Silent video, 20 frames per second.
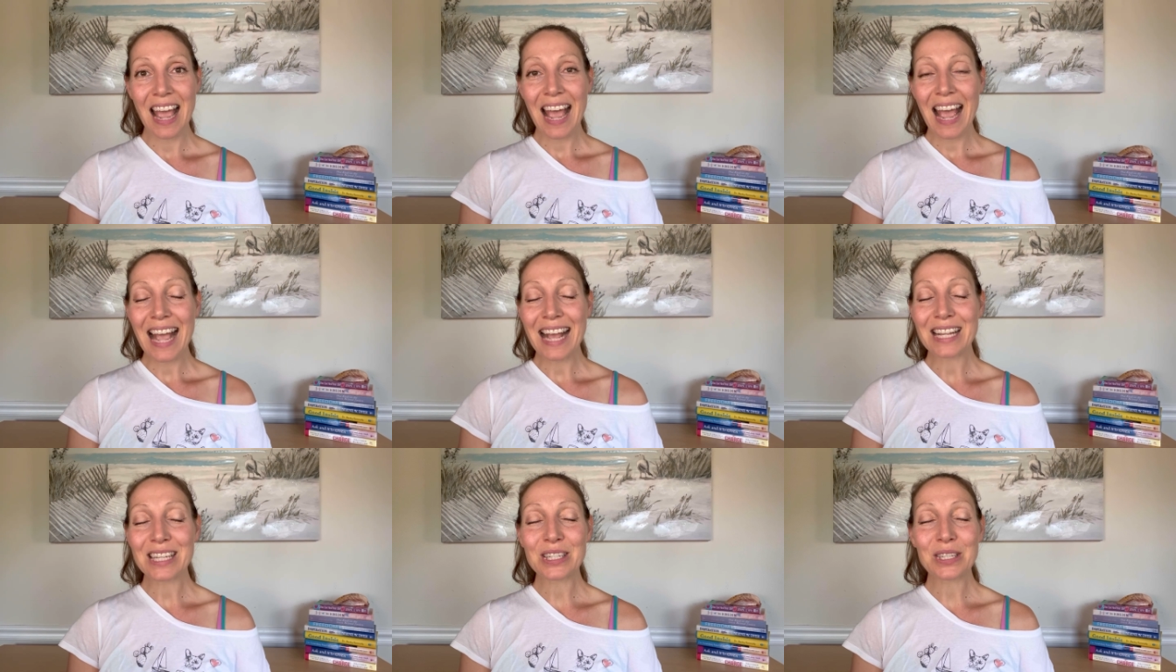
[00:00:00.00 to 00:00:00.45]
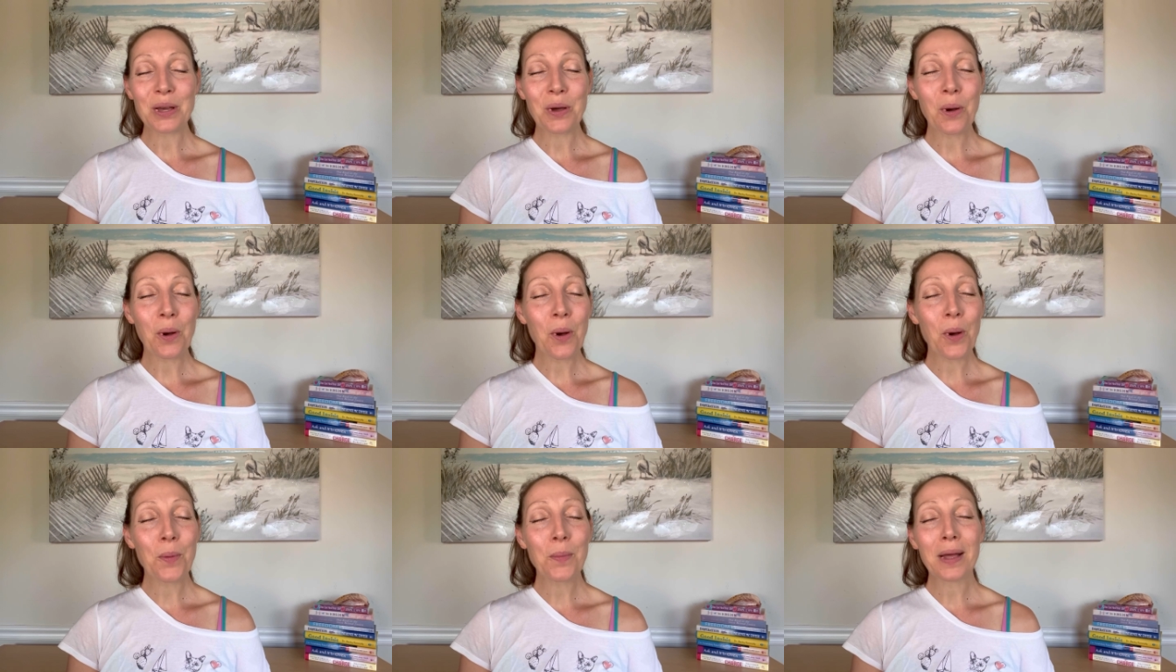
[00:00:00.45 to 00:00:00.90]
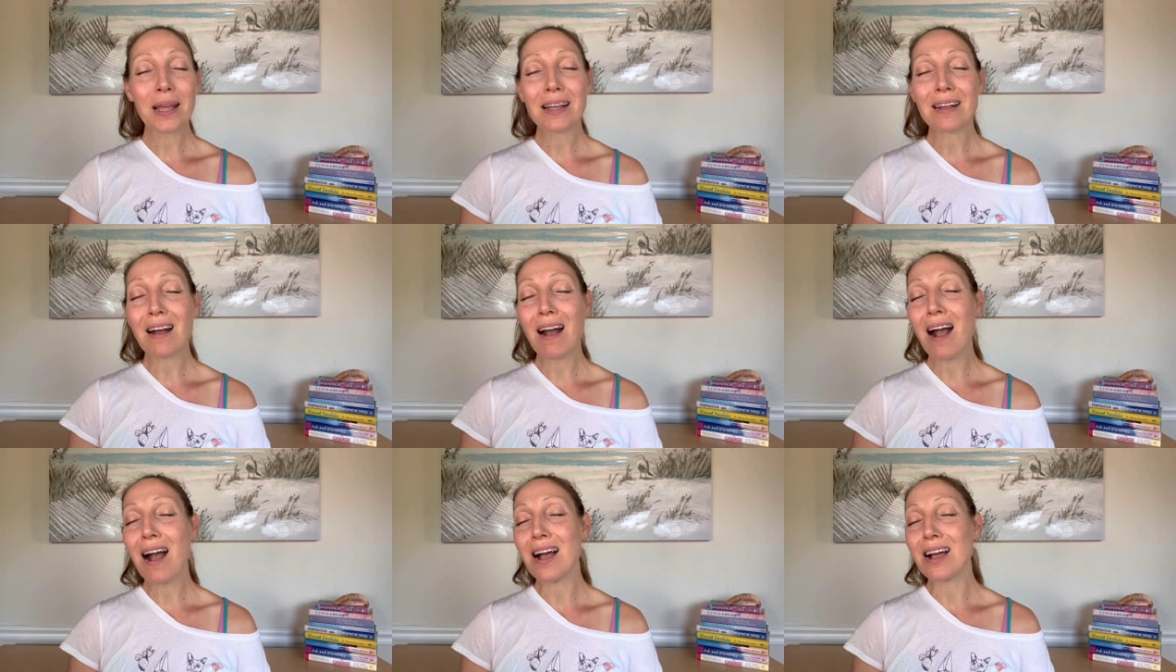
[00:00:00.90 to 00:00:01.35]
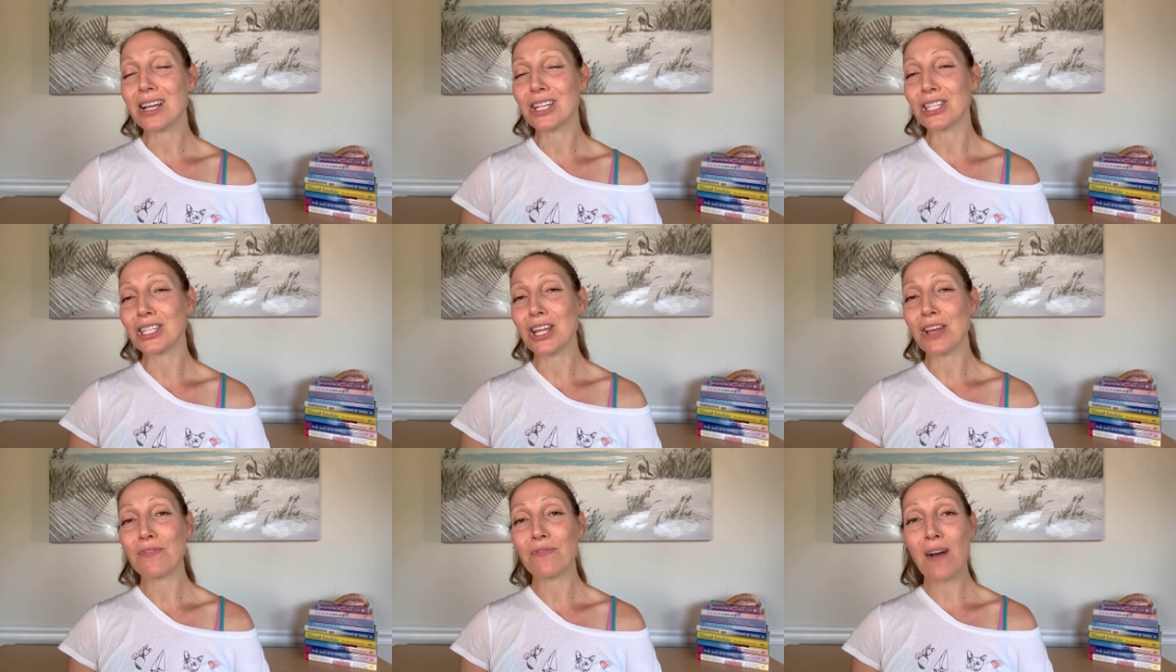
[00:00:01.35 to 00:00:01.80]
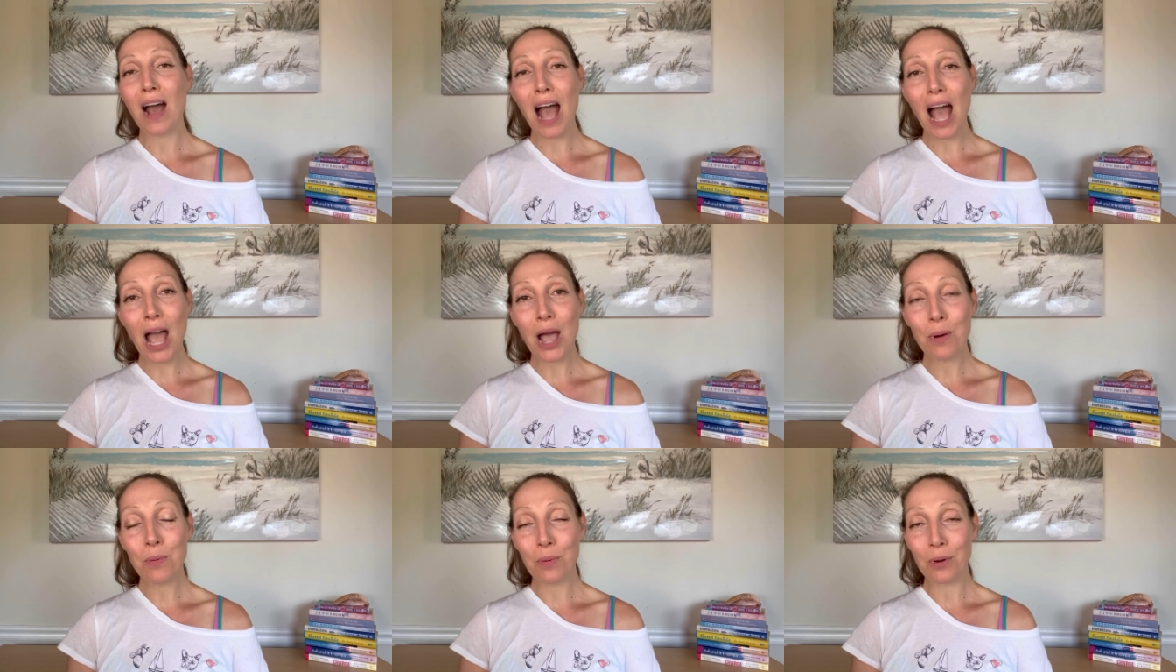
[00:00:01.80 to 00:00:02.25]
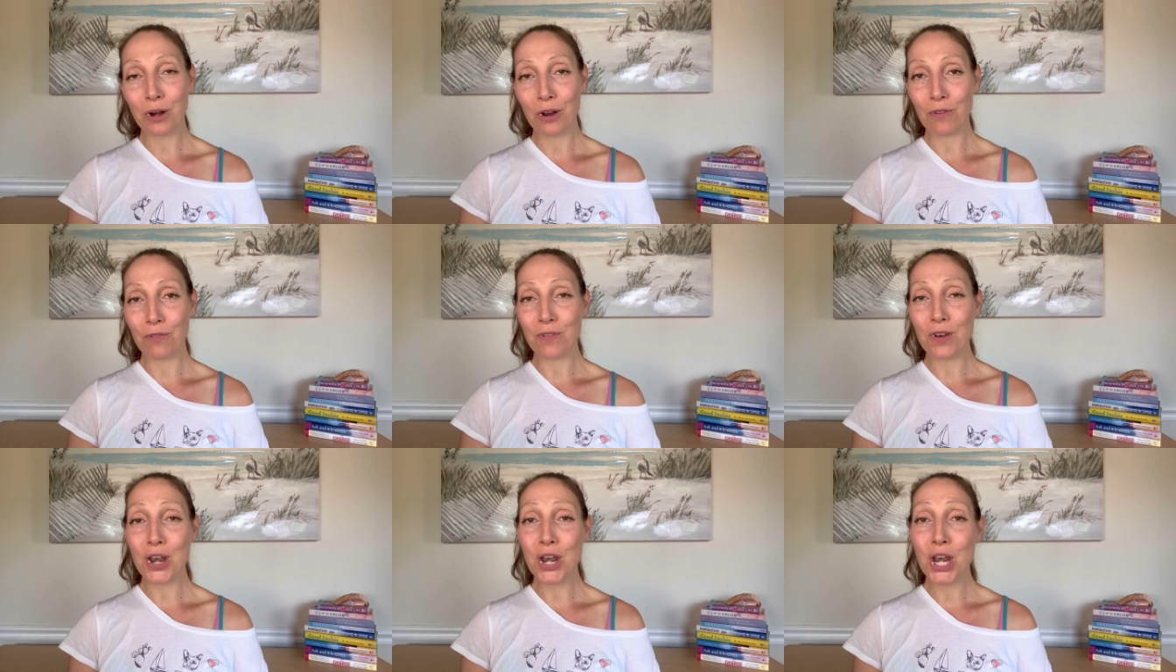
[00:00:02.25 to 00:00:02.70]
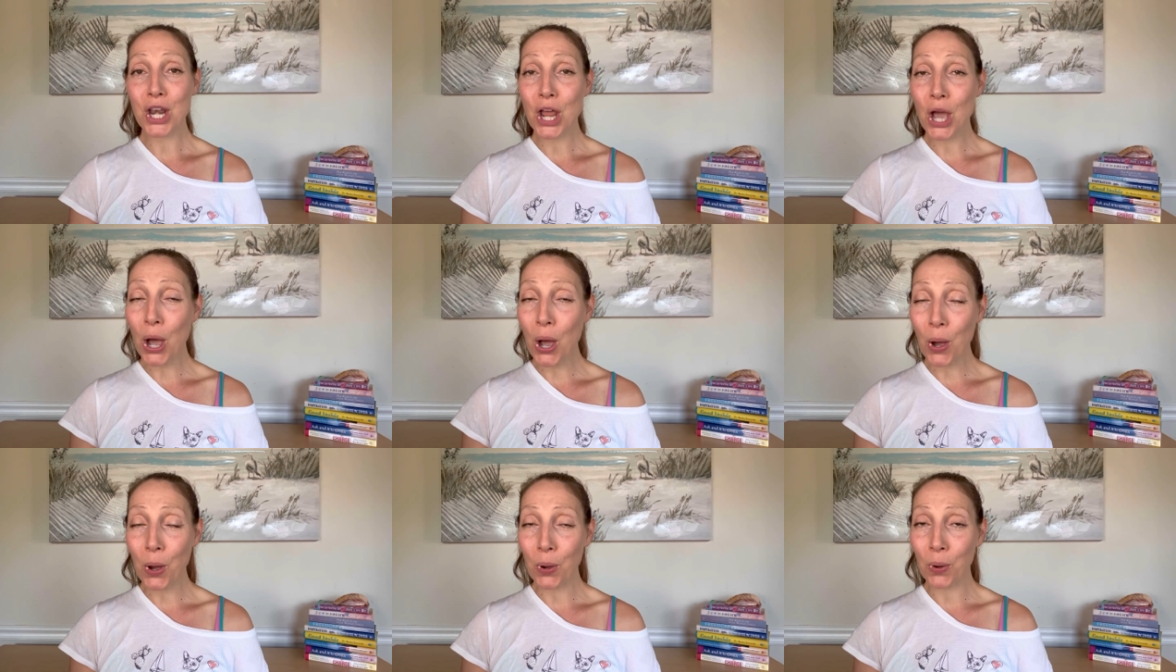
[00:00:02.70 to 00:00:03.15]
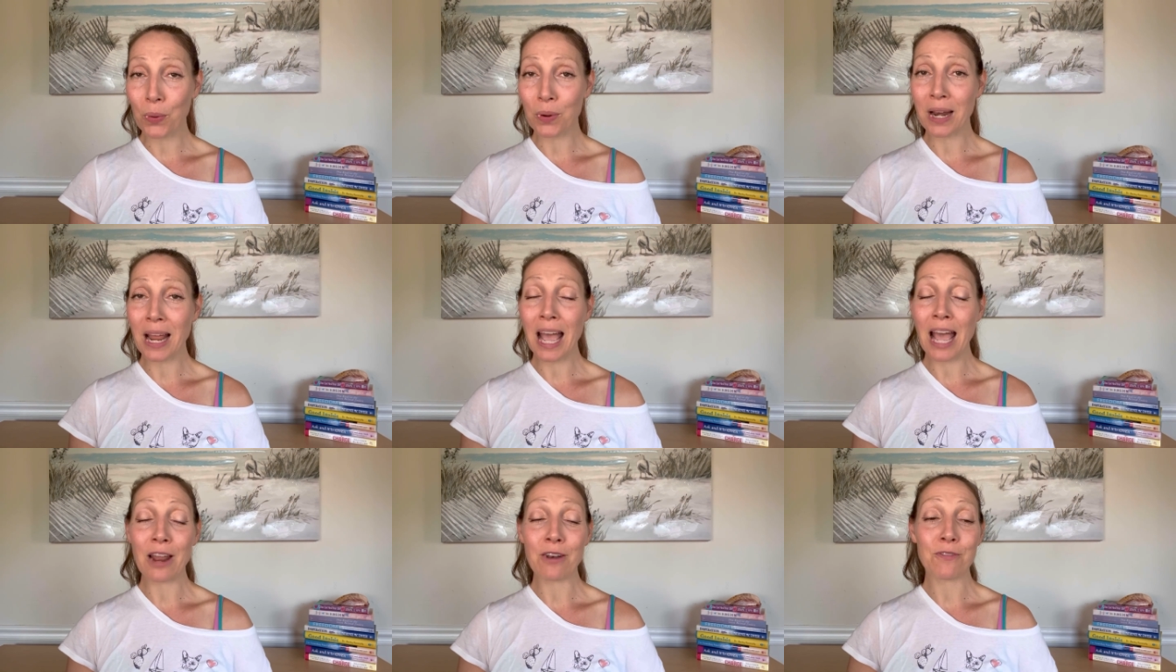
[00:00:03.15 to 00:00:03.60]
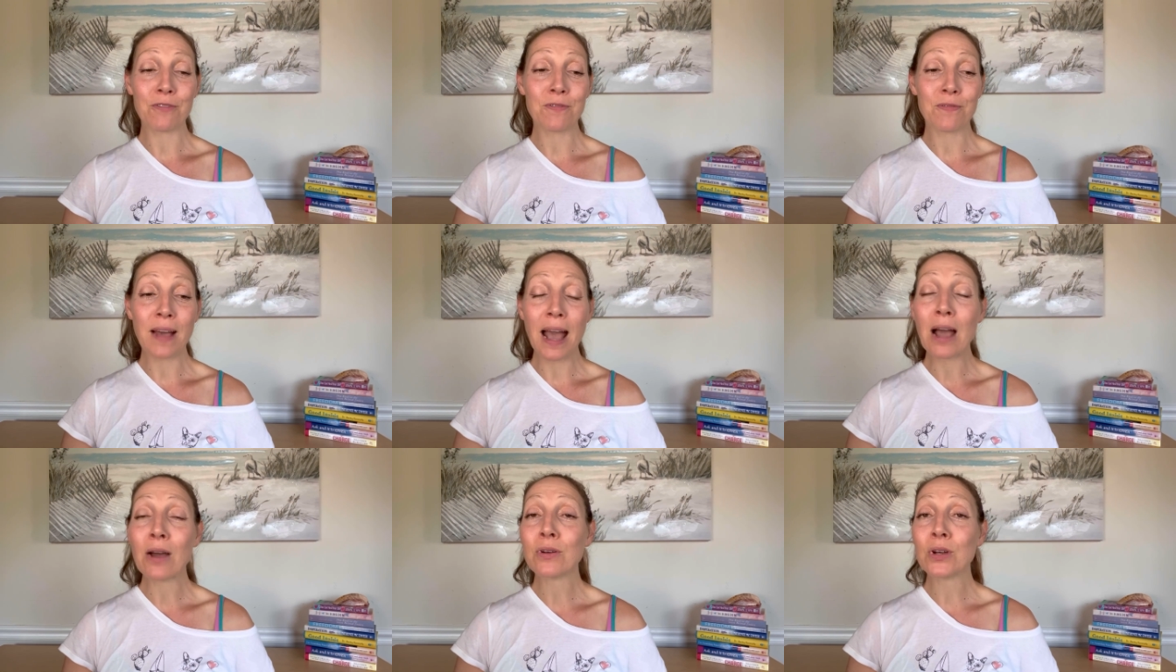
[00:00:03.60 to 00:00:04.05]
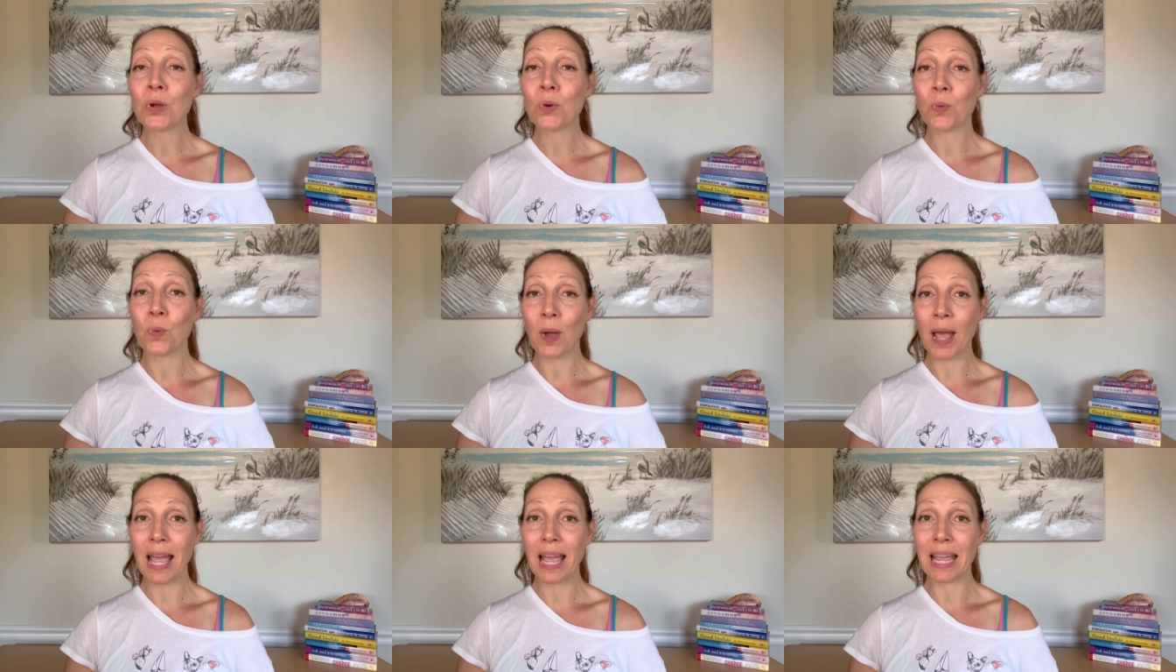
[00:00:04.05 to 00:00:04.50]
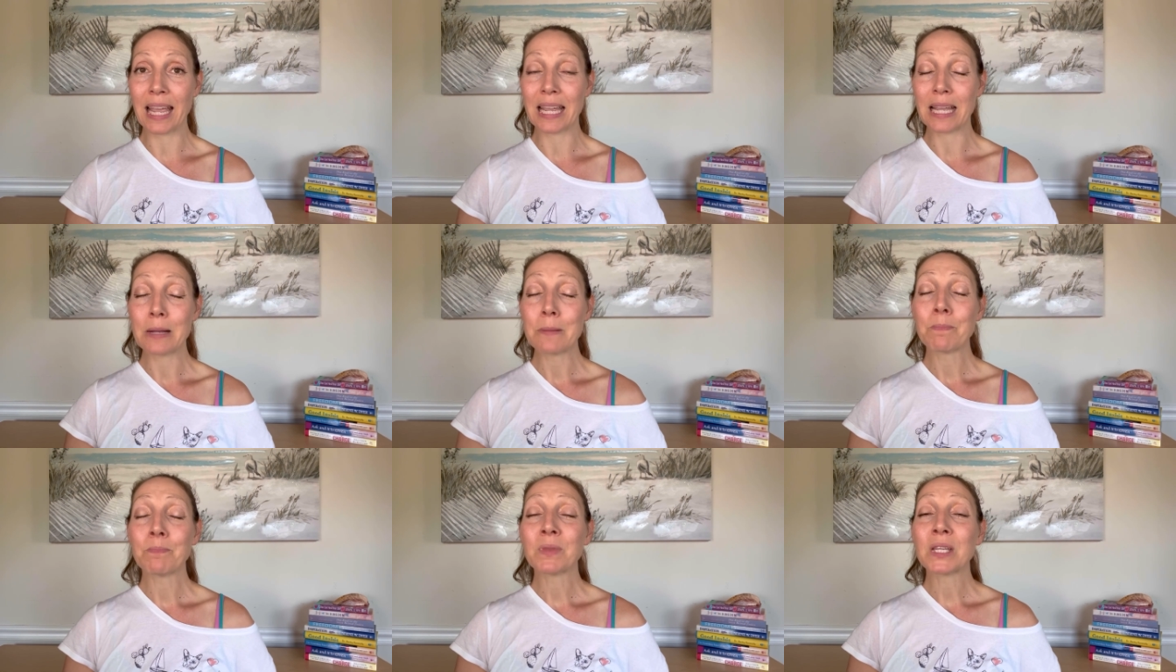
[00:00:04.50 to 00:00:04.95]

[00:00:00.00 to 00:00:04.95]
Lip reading: And so, oh my gosh, if I would have known and found a way